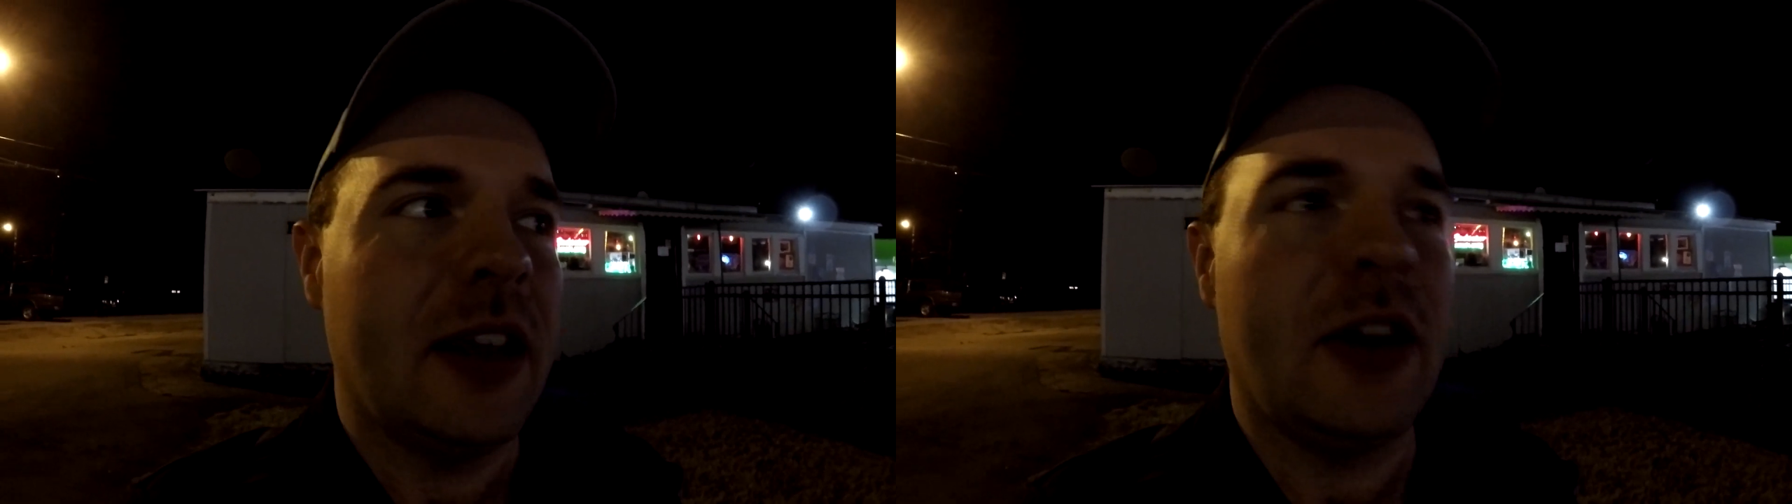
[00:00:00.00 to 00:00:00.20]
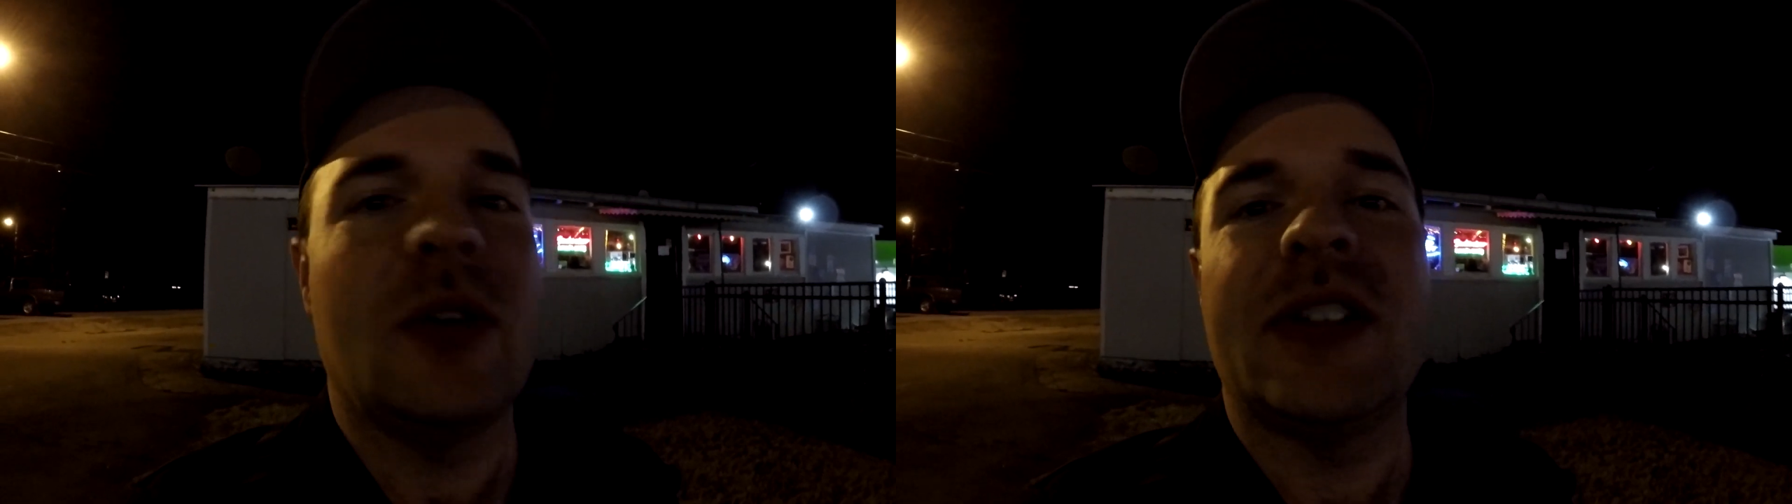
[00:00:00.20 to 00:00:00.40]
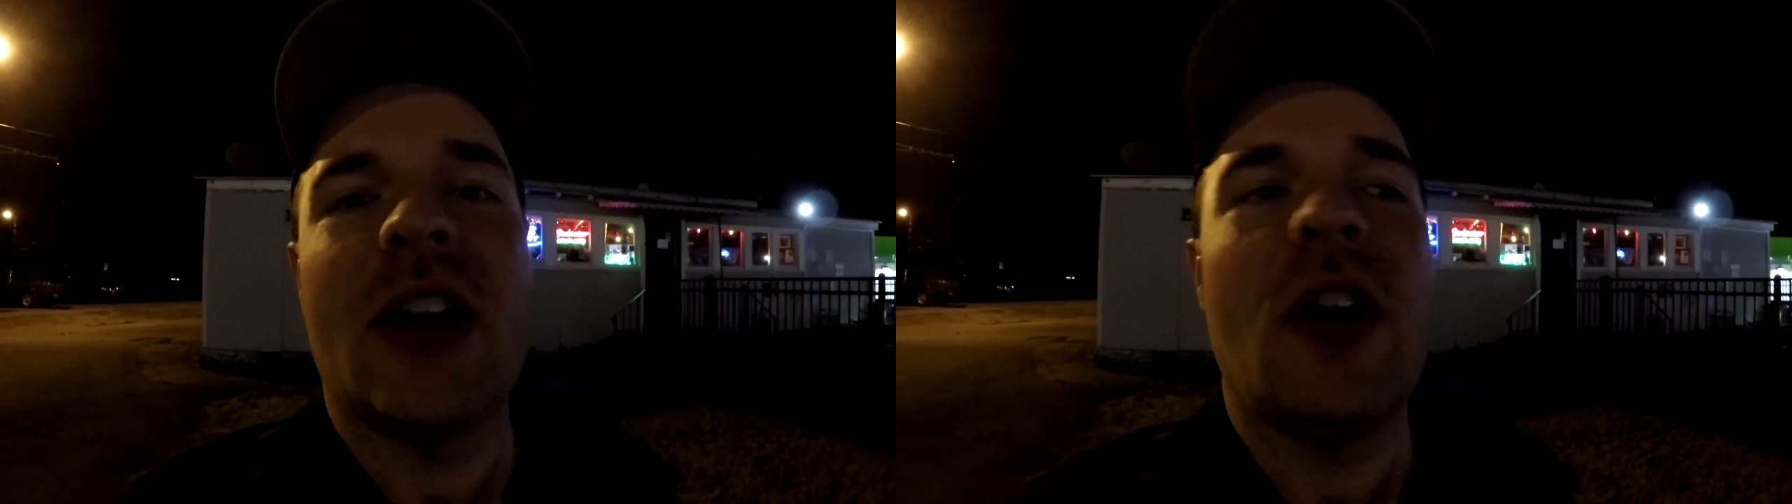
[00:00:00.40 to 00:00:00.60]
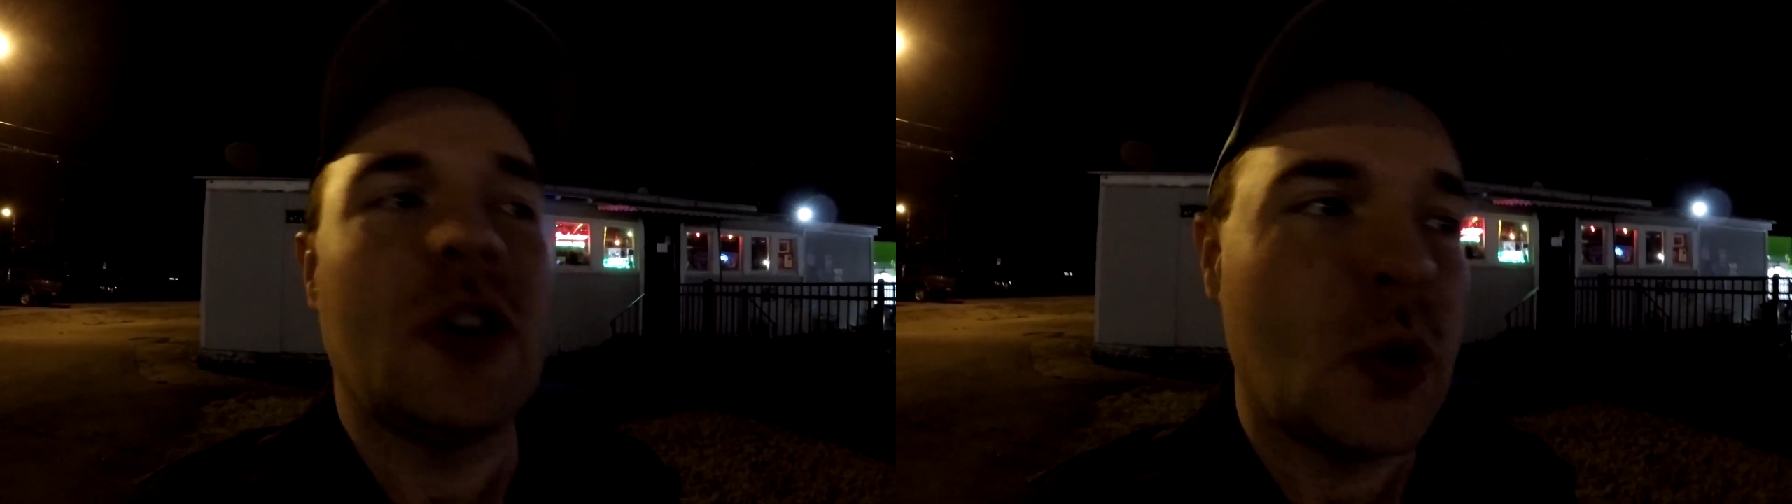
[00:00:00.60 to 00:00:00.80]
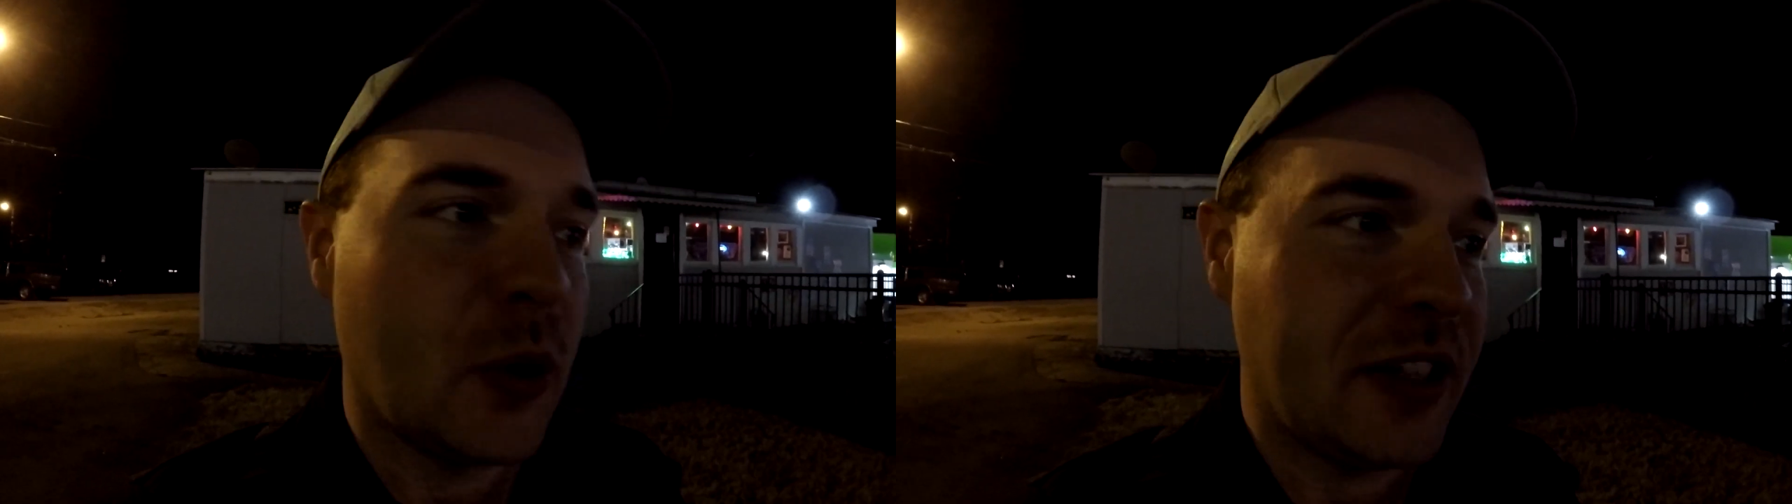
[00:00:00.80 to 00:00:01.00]
You don't see all the
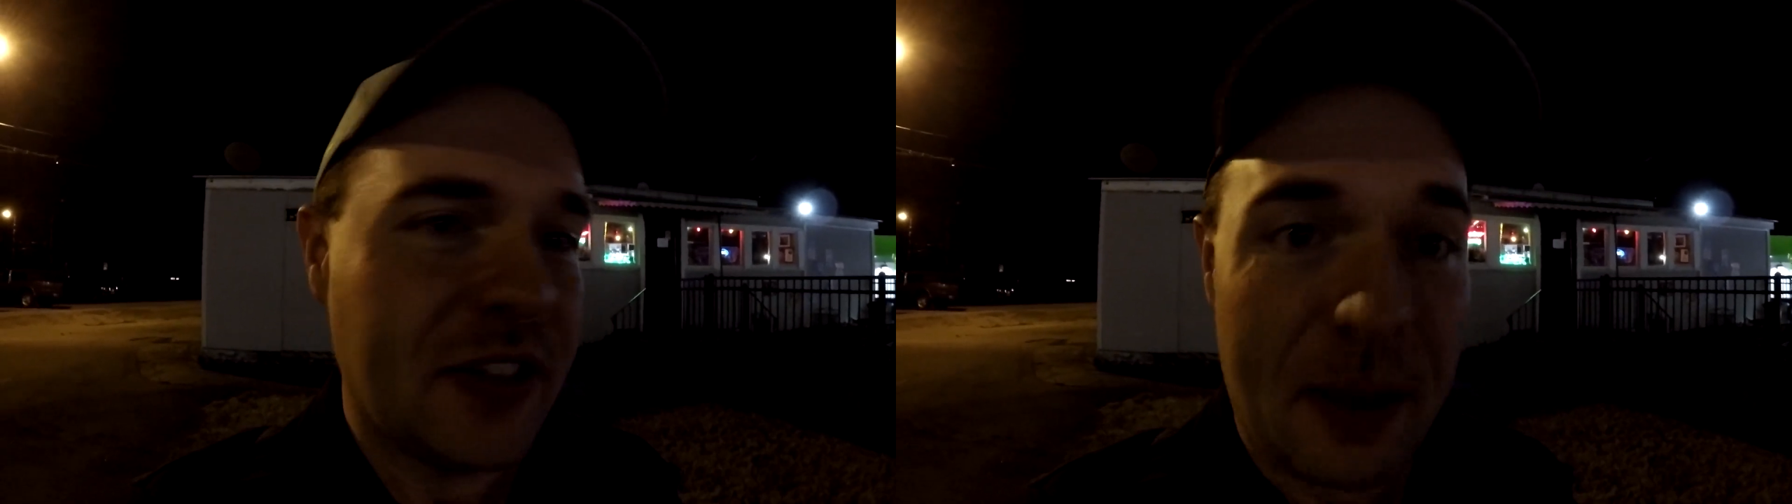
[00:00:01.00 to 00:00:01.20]
touristy.